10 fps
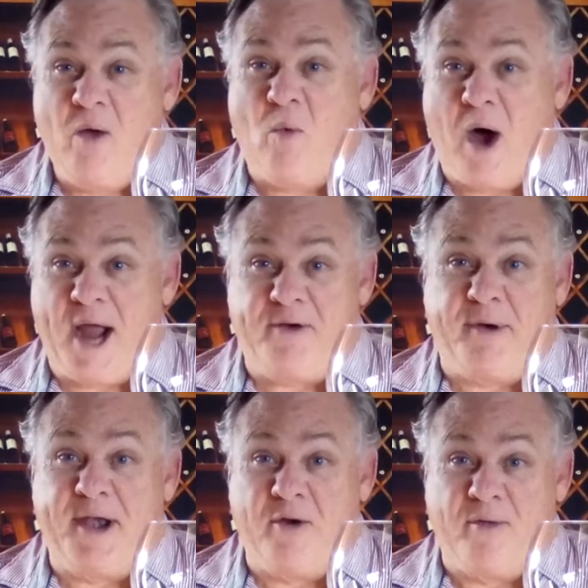
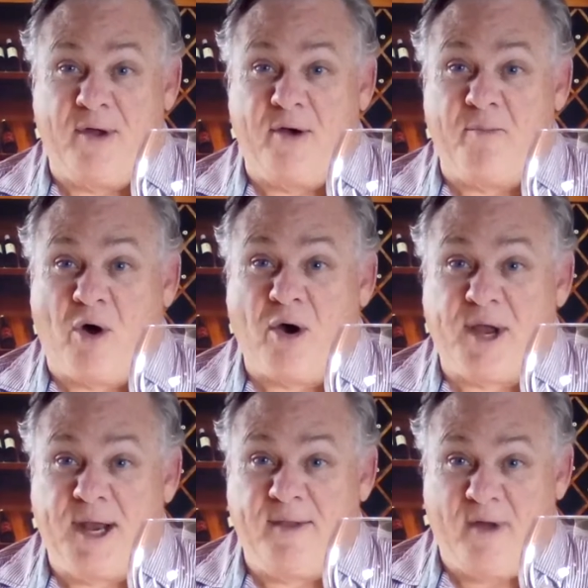winery or their
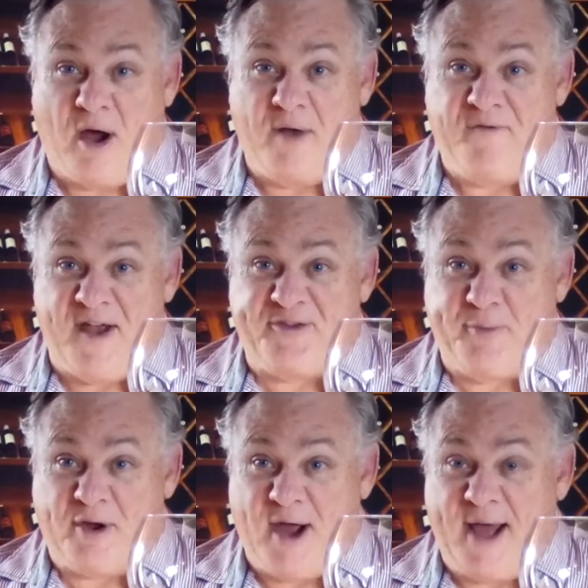market on
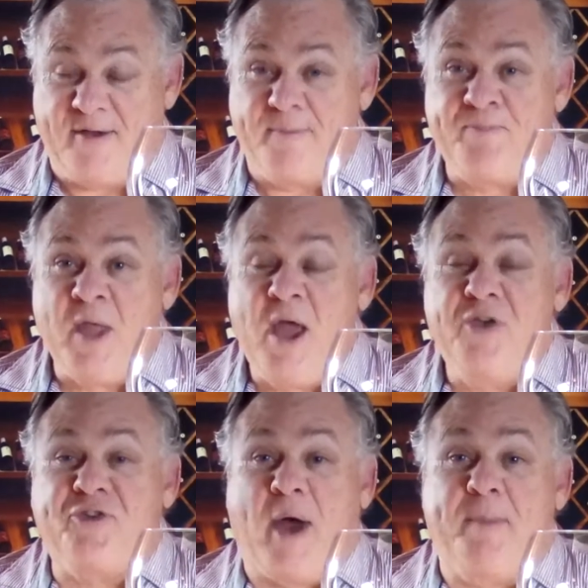Facebook either.
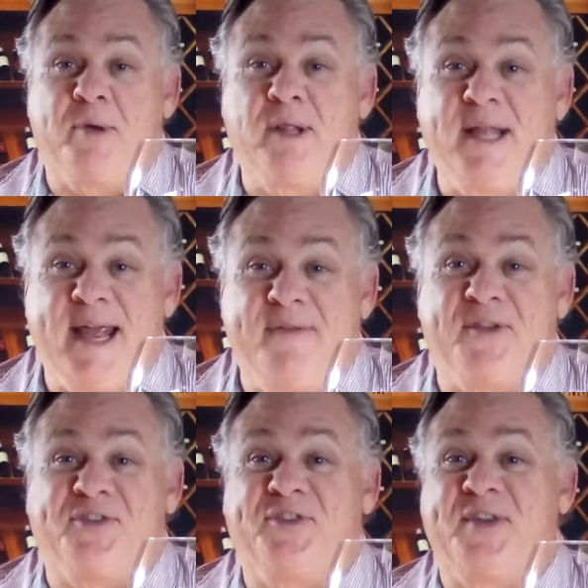So I believe
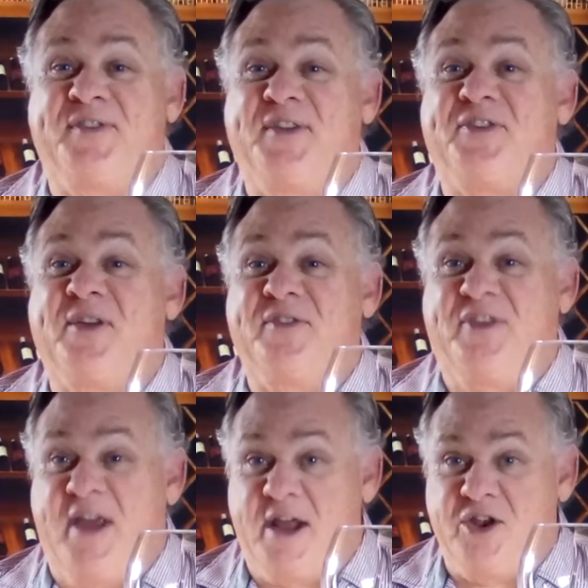this is a
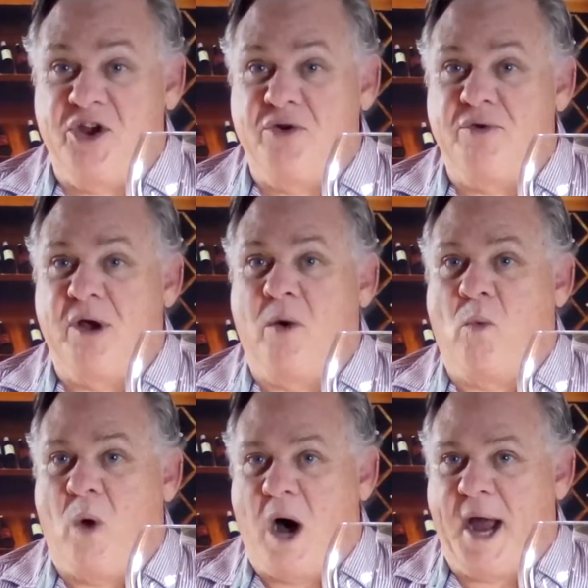discontinued
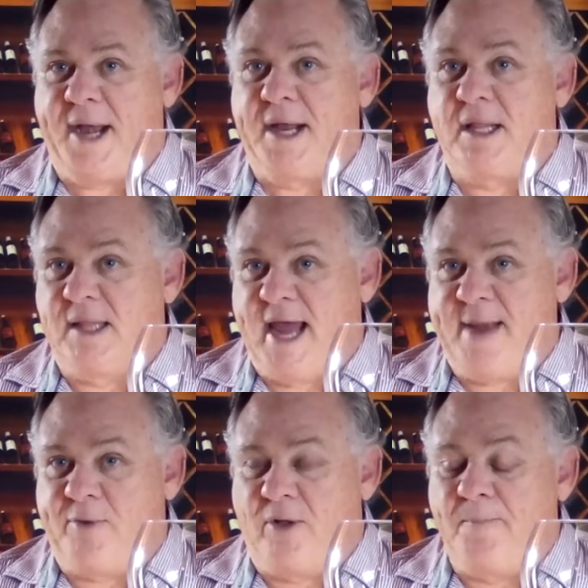wine
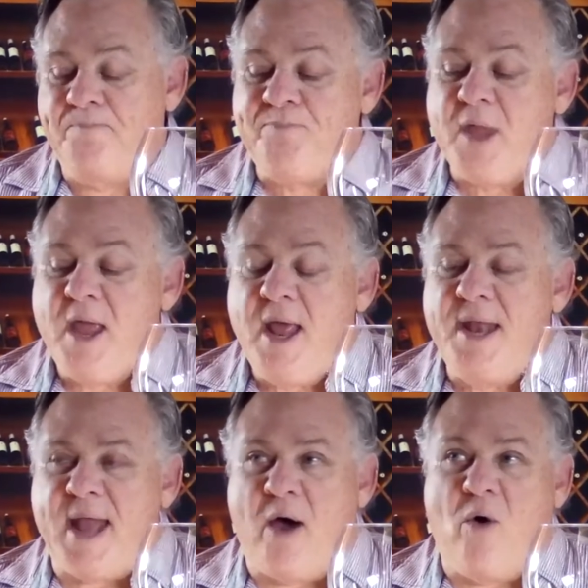label.
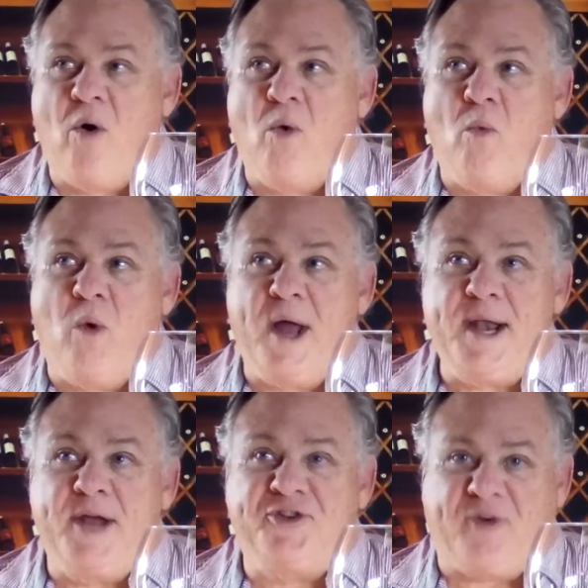Now,
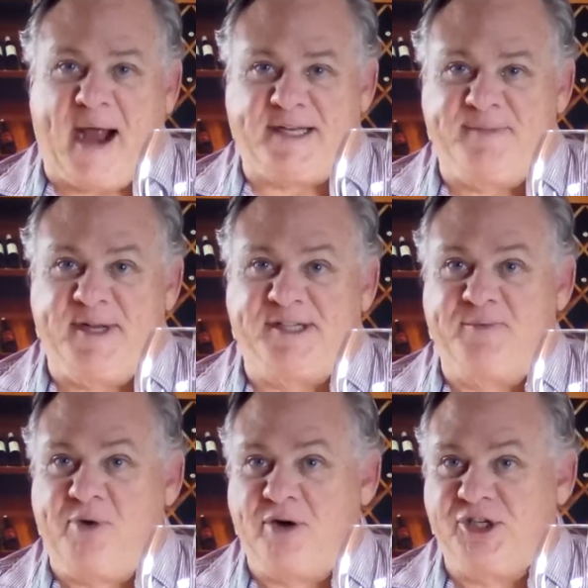what attracted me to
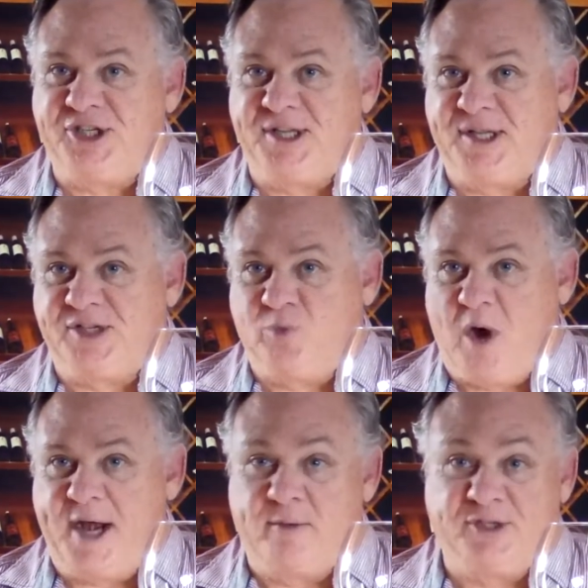purchasing this
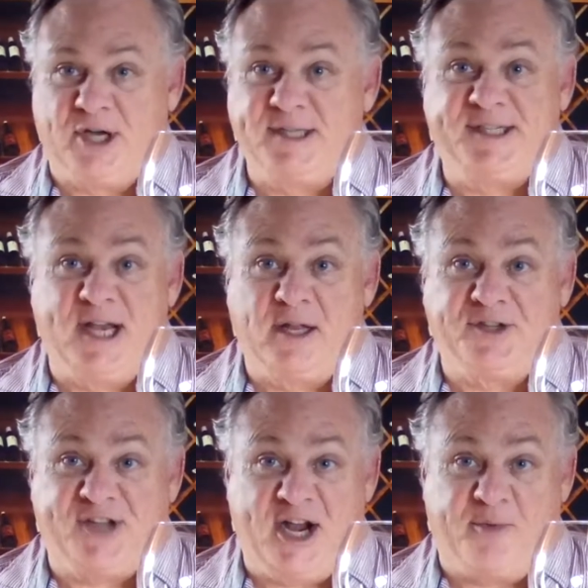wine, it was on sale at
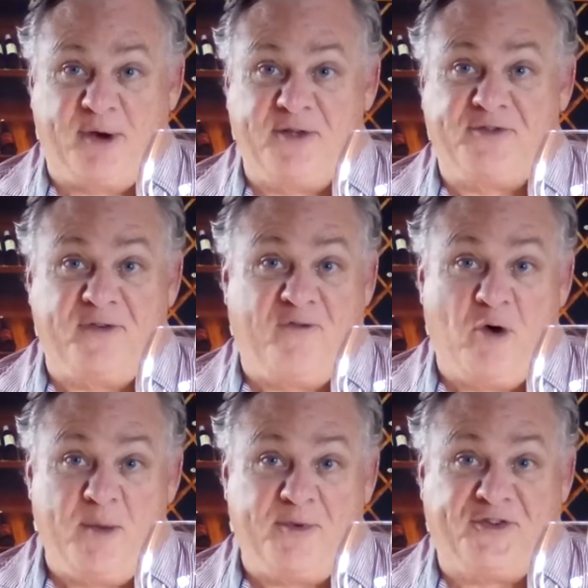Standard Brothers for
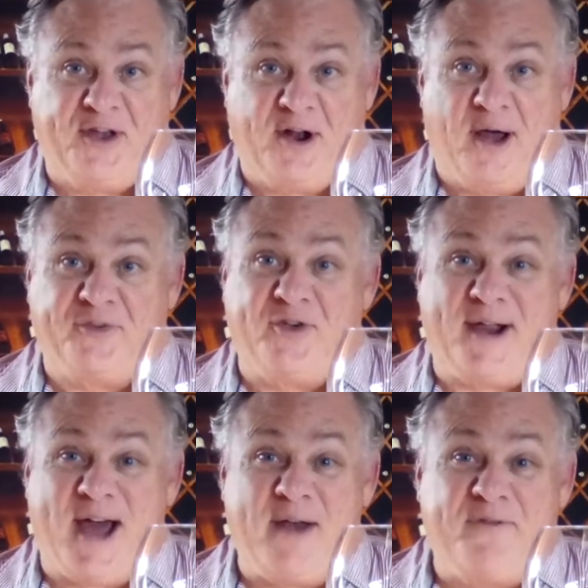40% off. So
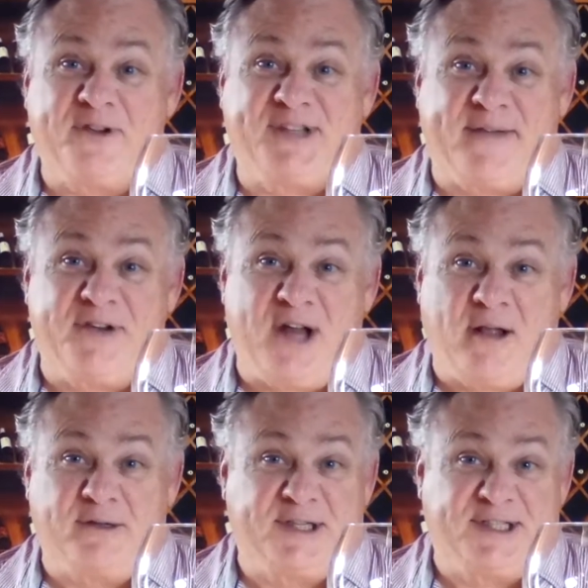I got it for
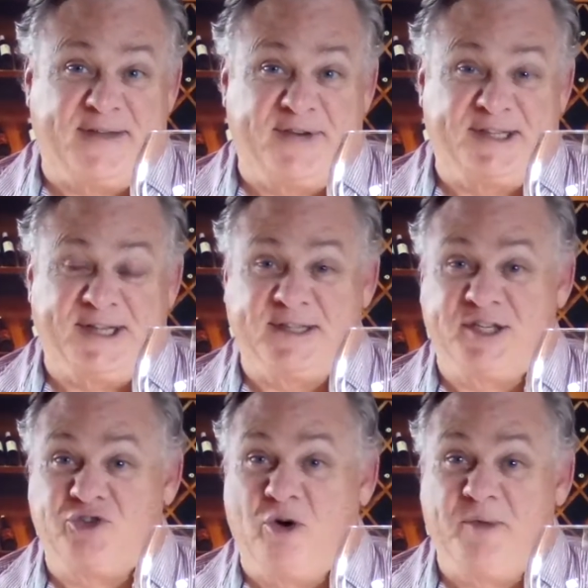$7.70.
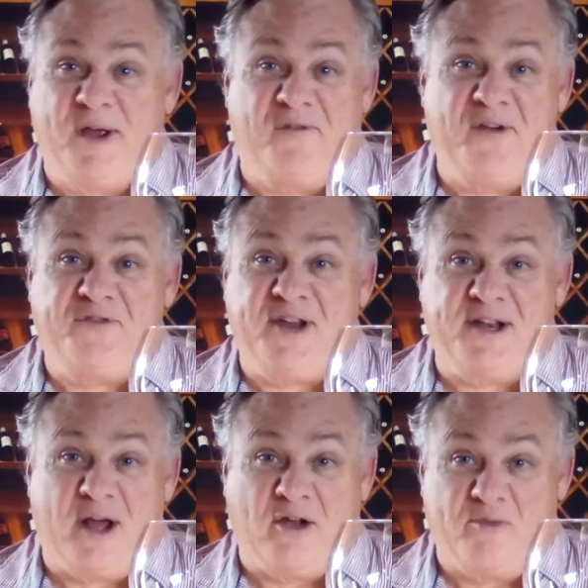It's normally a
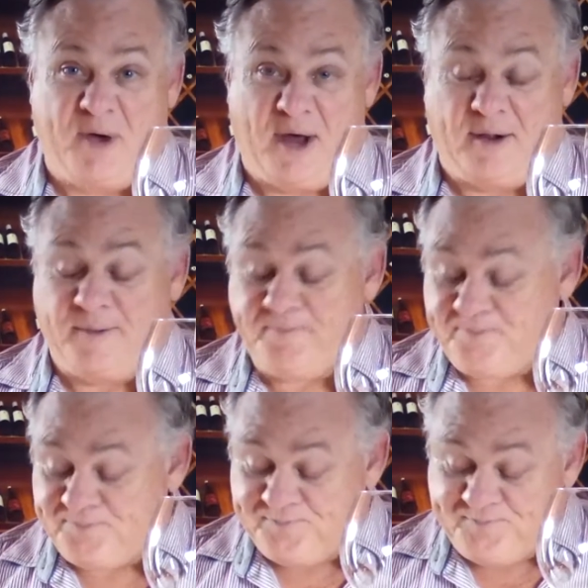$15 bottle.
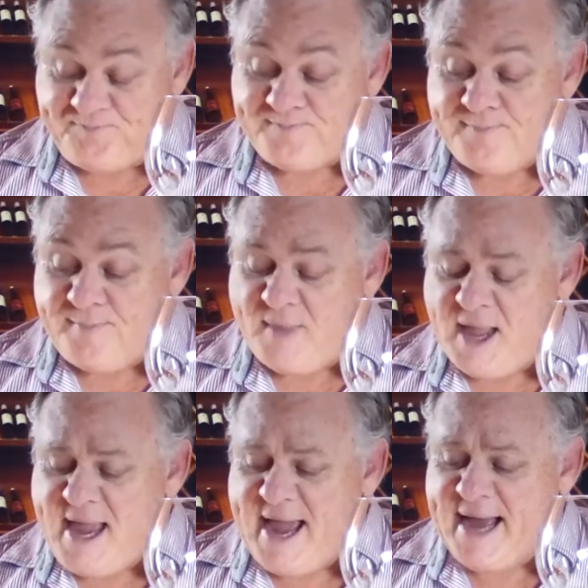
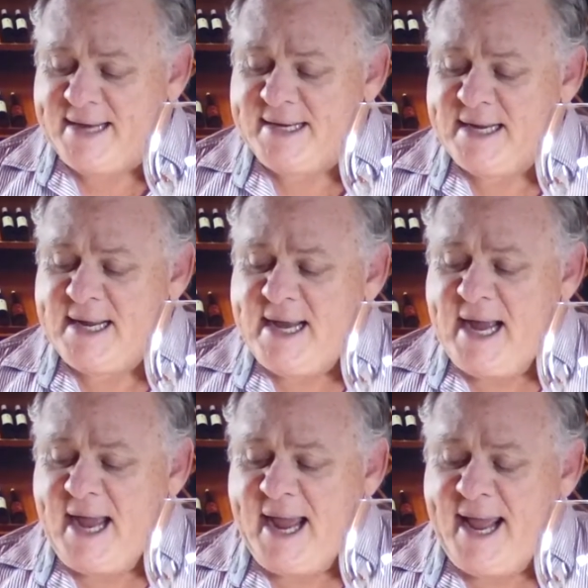And
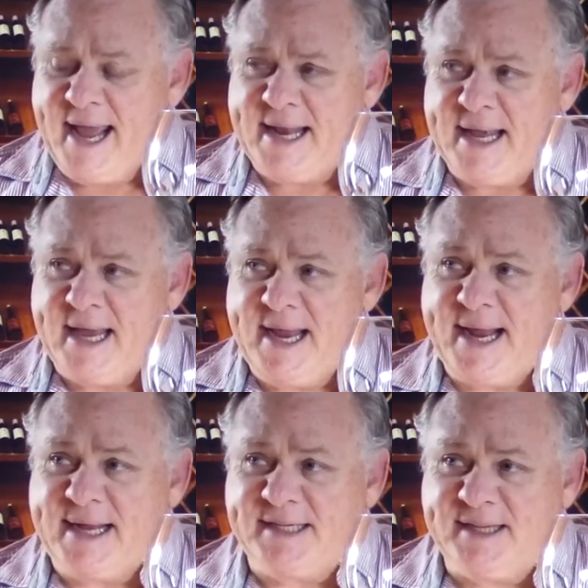it
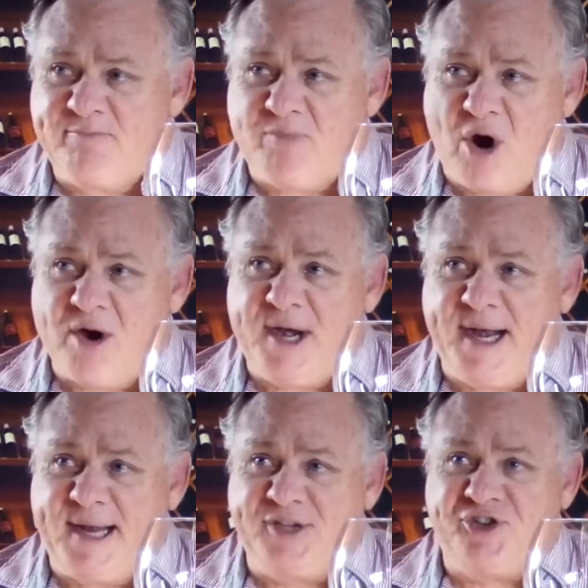is
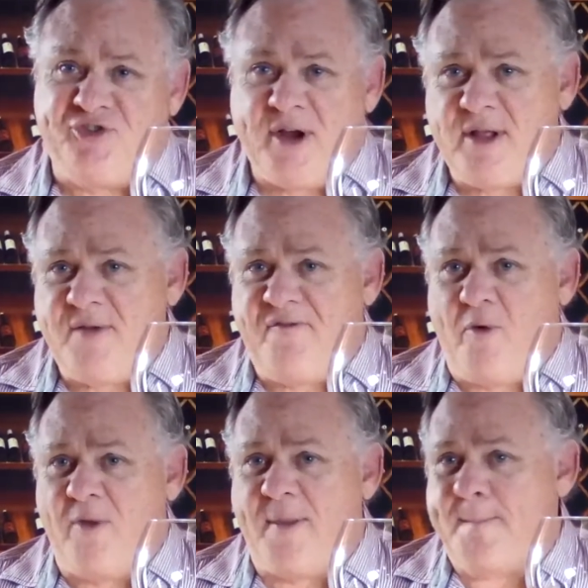marketed strictly
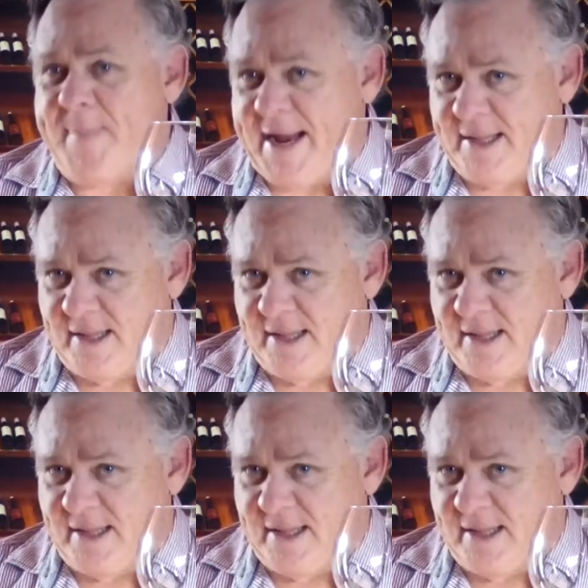for the meat